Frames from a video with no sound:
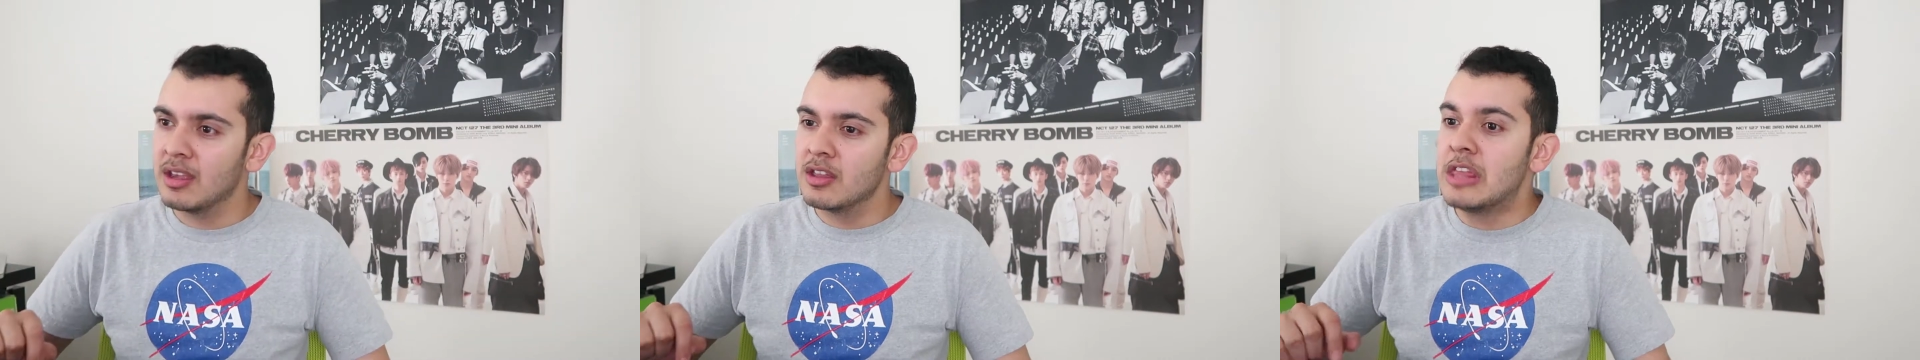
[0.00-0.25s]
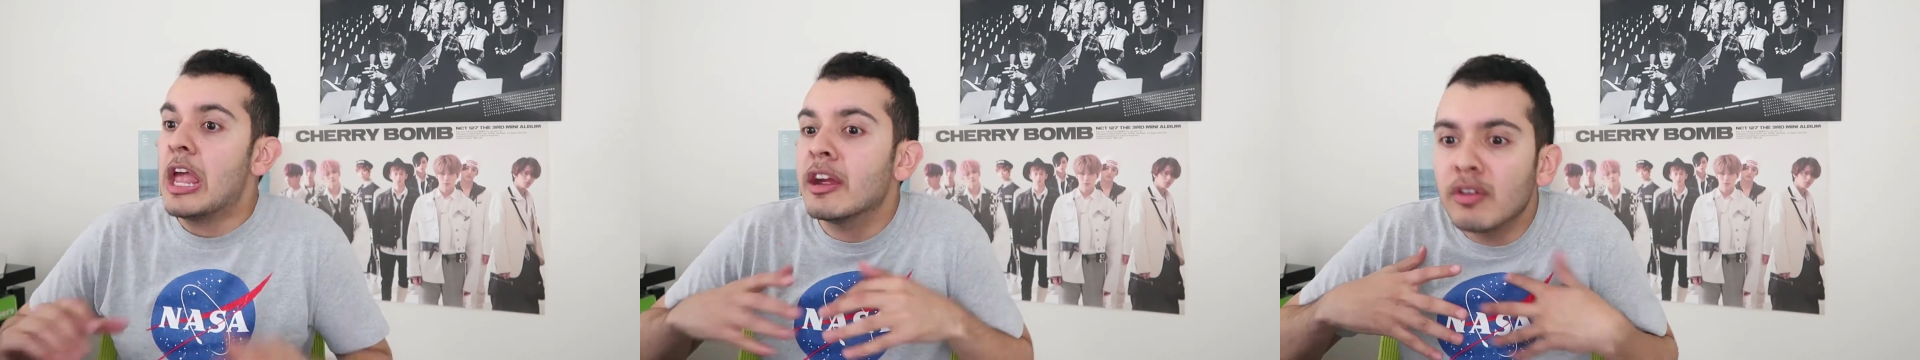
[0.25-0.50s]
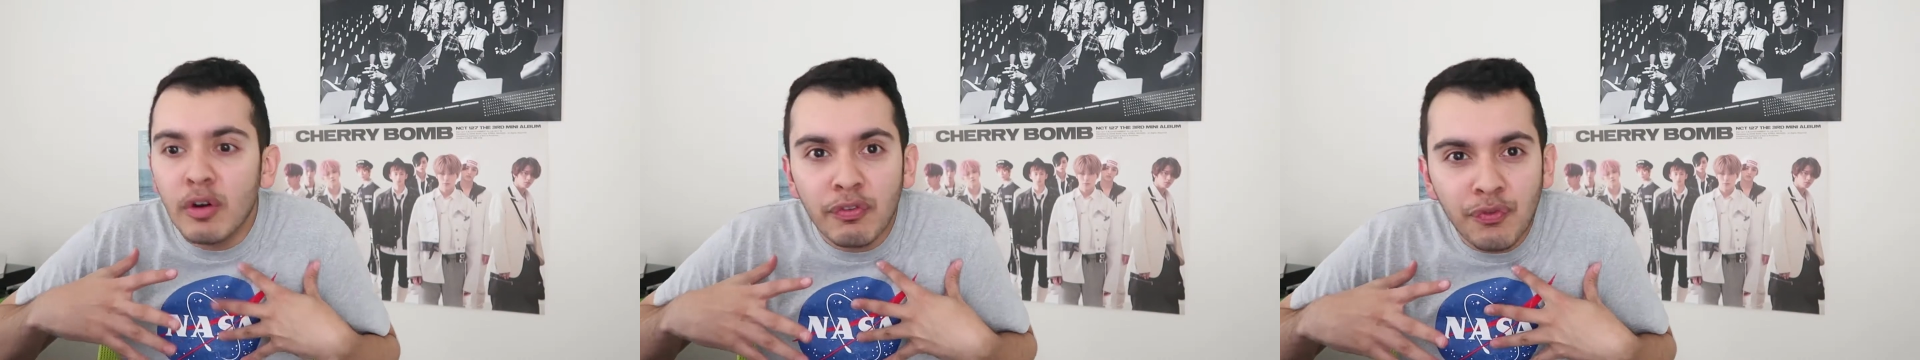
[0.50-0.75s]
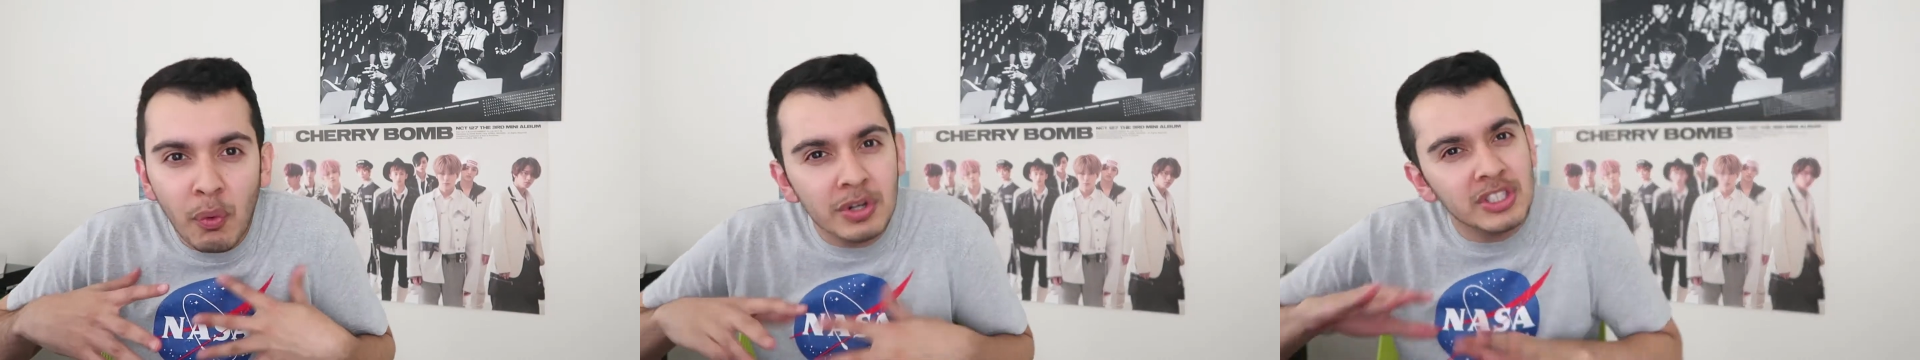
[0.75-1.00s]
They are a
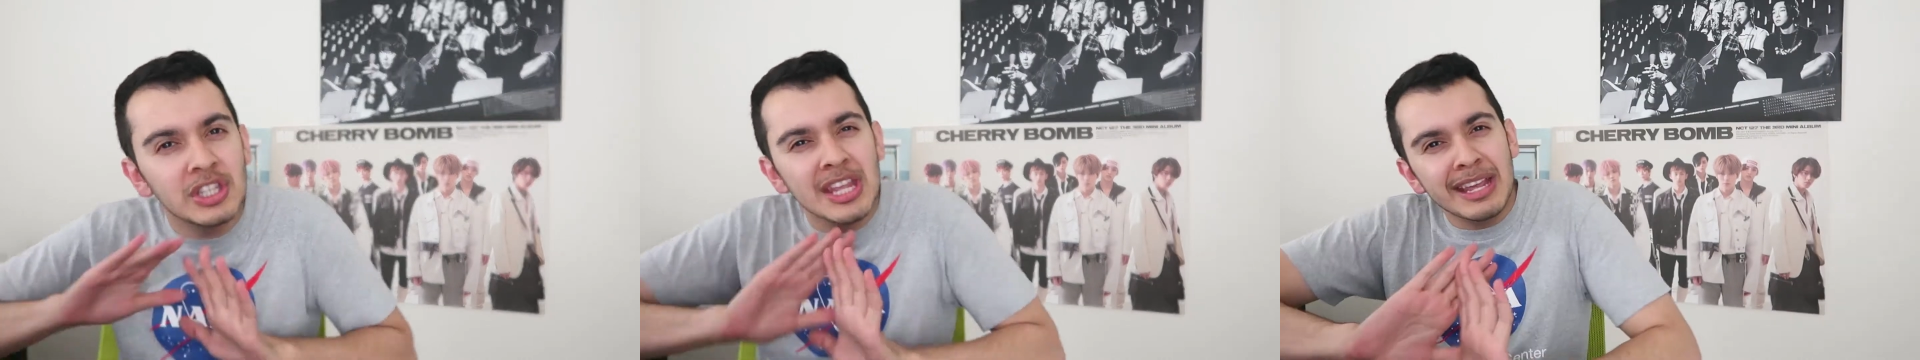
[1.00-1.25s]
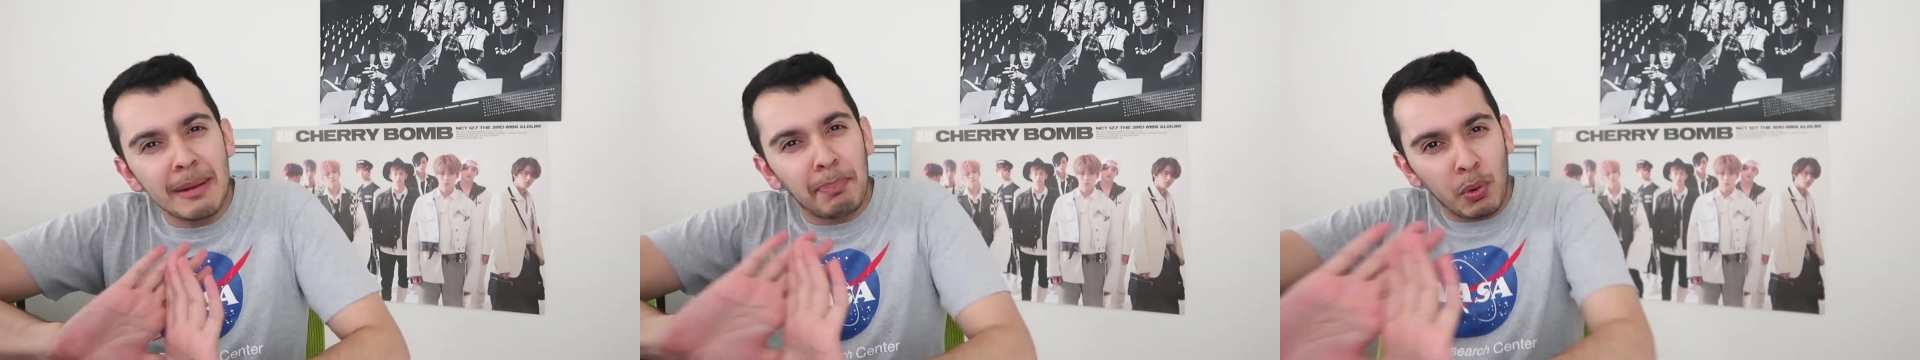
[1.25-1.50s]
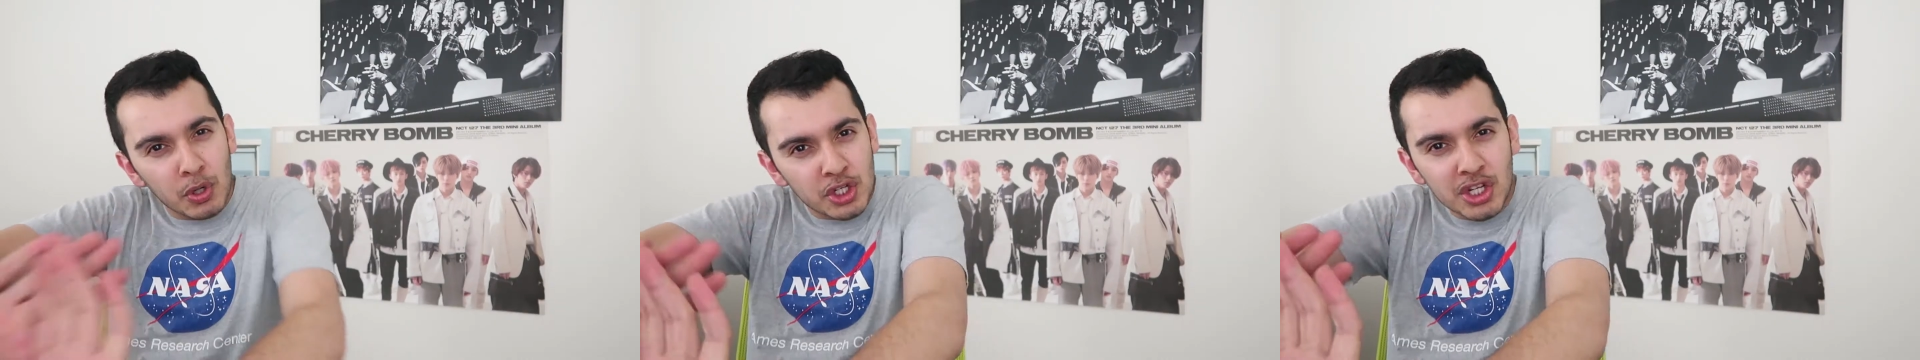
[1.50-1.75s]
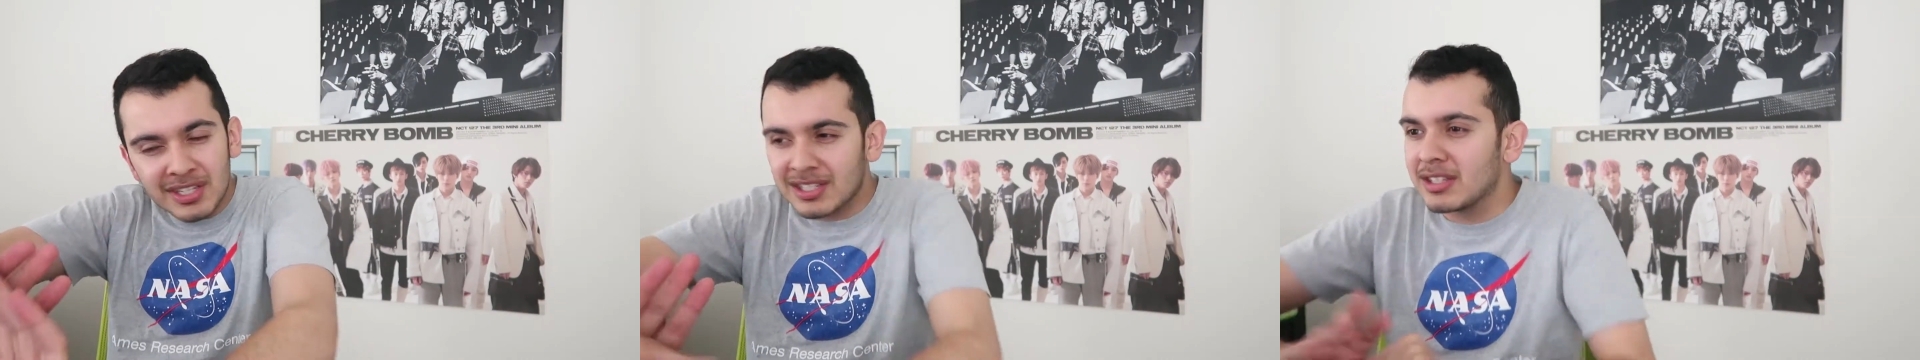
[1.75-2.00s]
force? Are they gonna
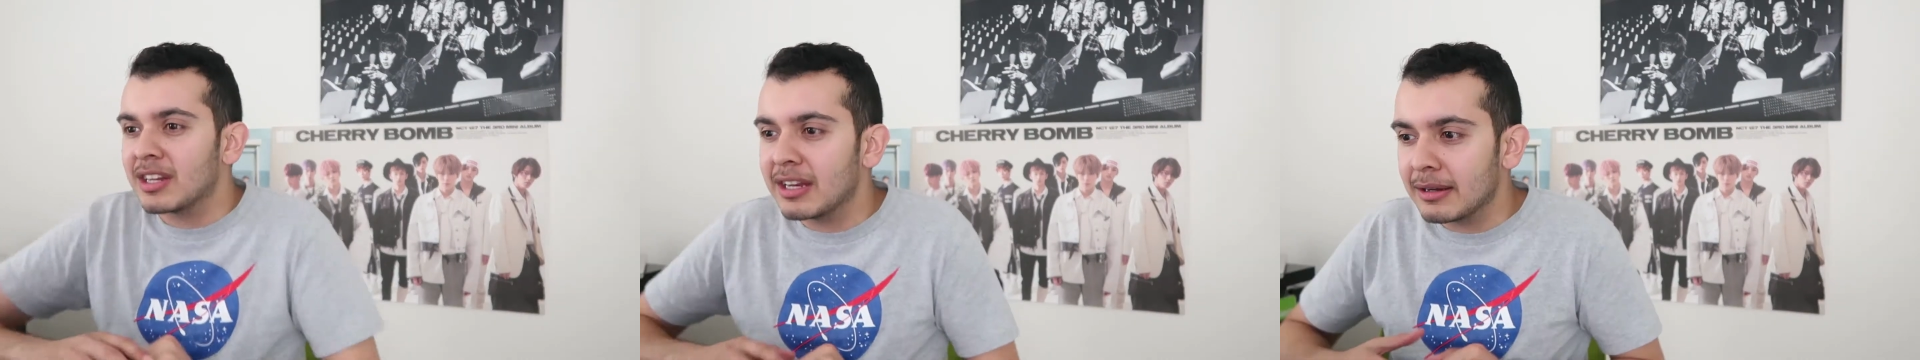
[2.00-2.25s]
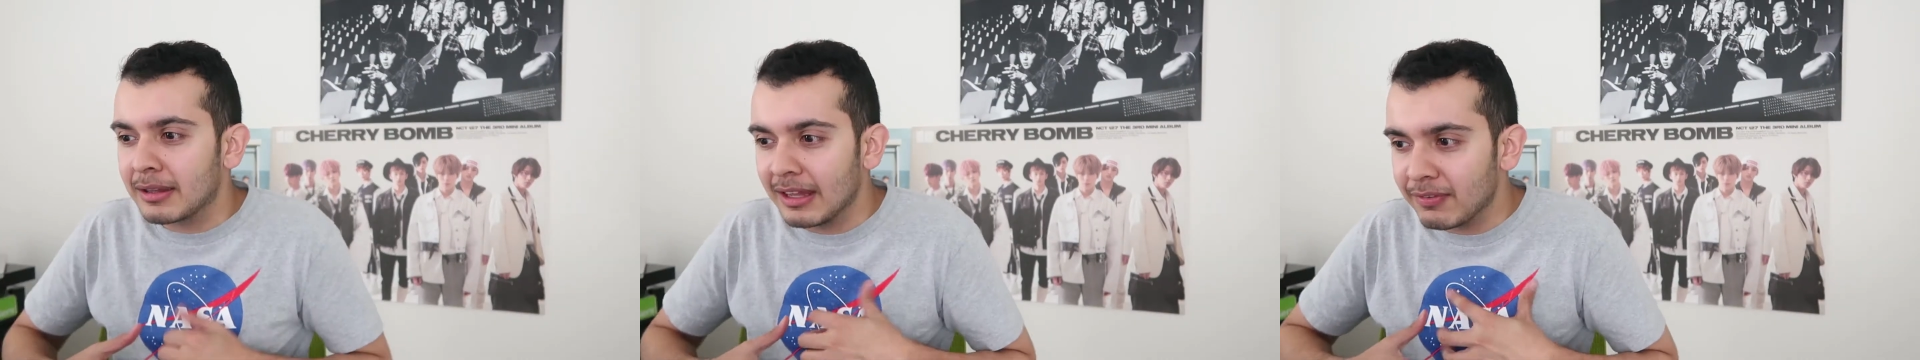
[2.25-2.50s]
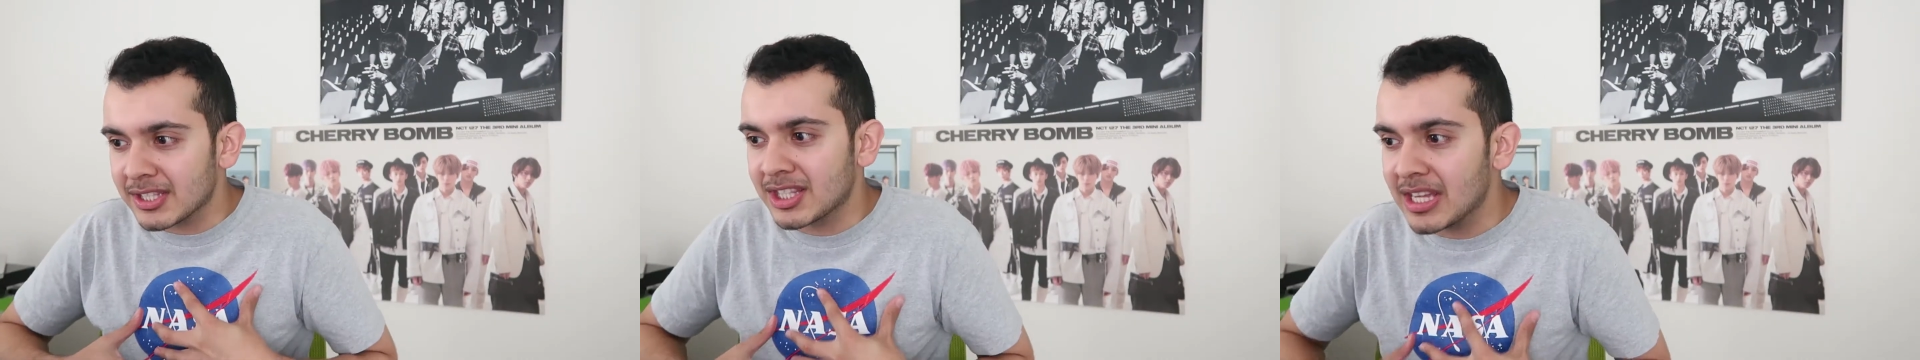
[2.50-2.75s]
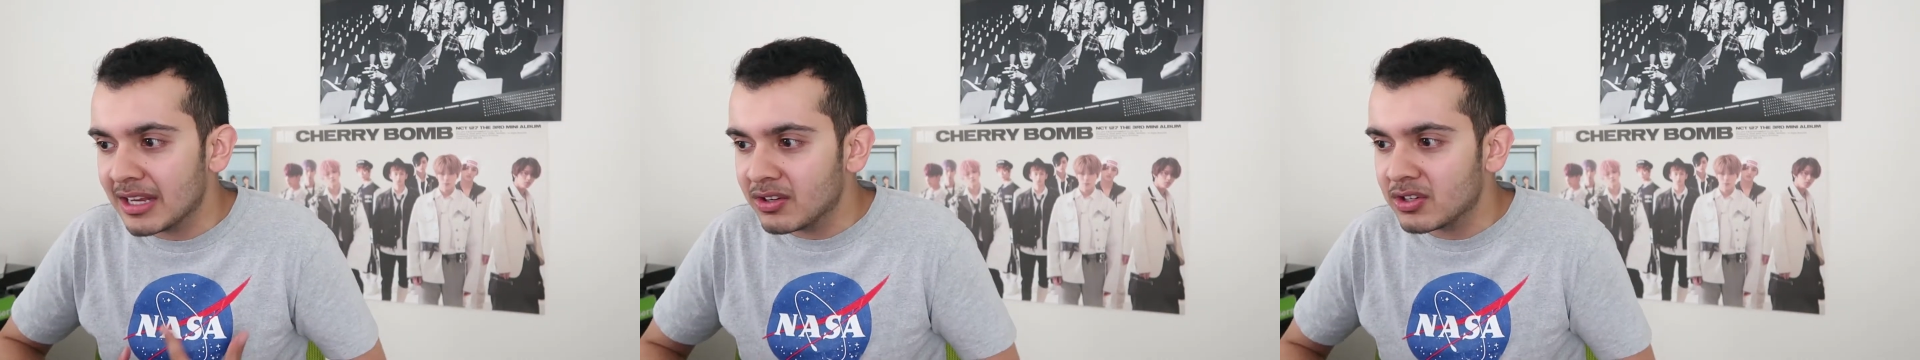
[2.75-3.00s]
push us? Are they gonna give us
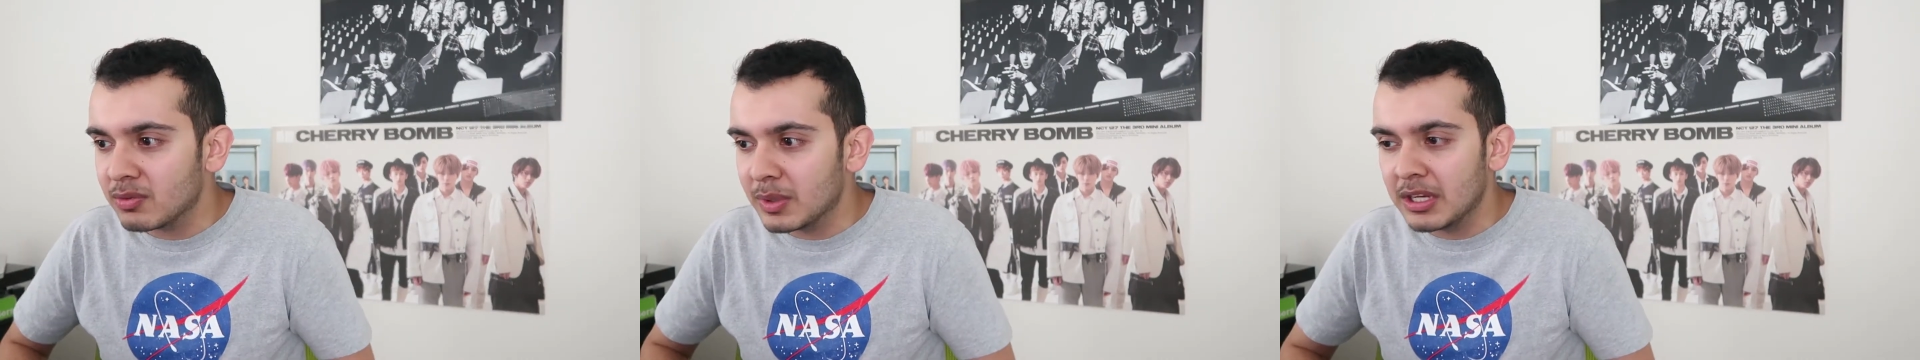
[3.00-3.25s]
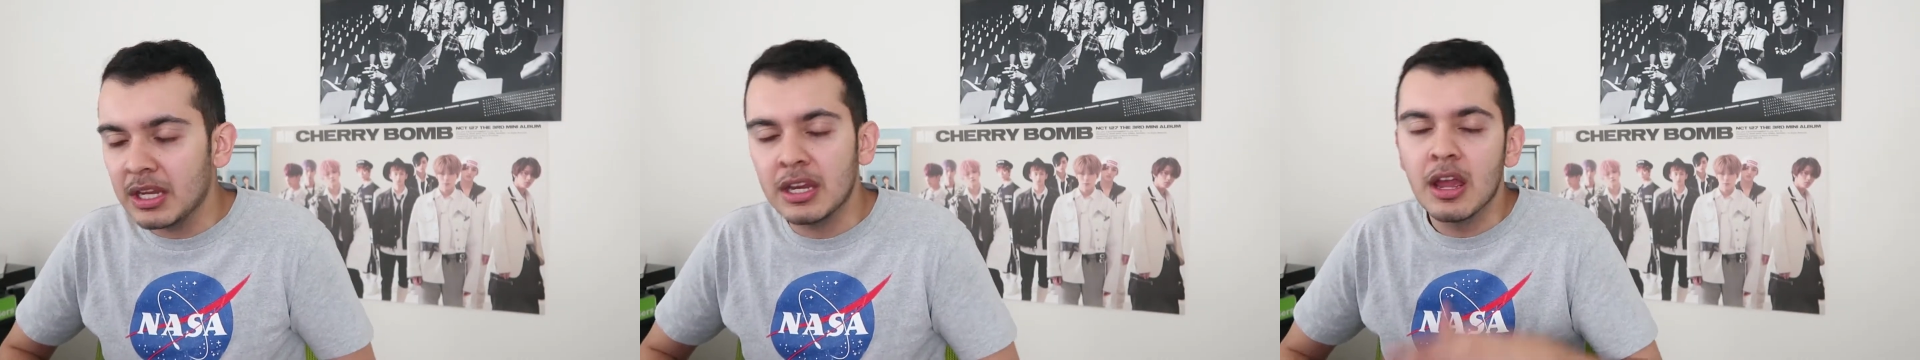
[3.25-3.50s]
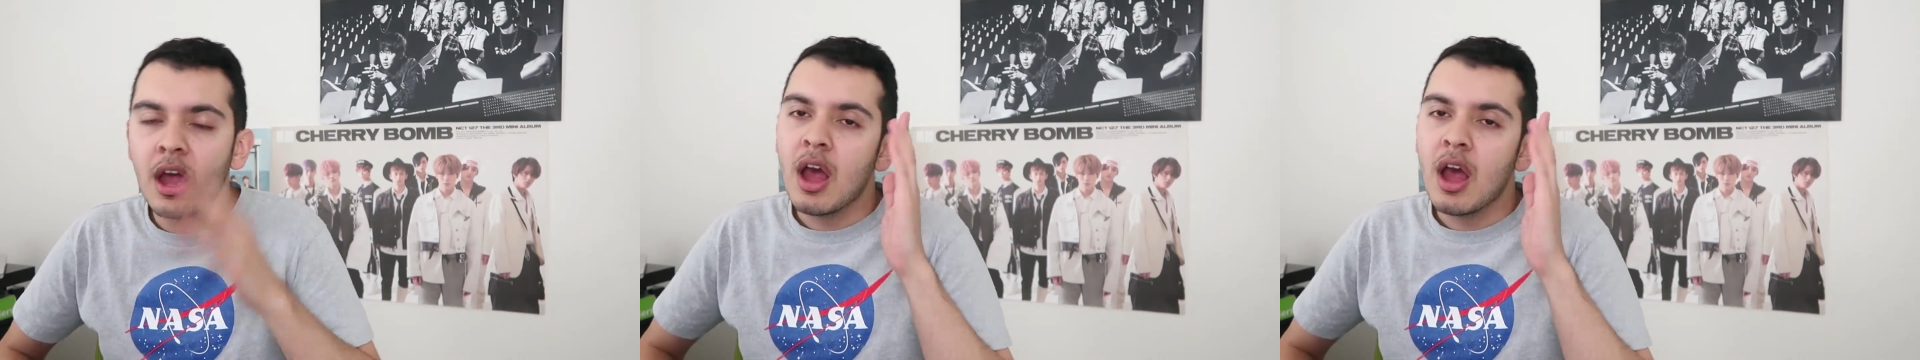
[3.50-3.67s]
the energy we need?